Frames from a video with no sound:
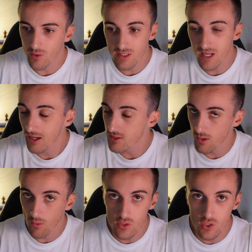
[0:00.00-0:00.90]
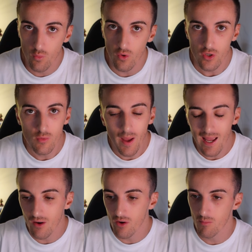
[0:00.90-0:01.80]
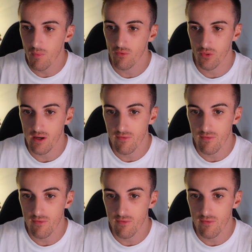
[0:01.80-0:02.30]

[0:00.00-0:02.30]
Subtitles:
can take as long as you want. You pay it on a monthly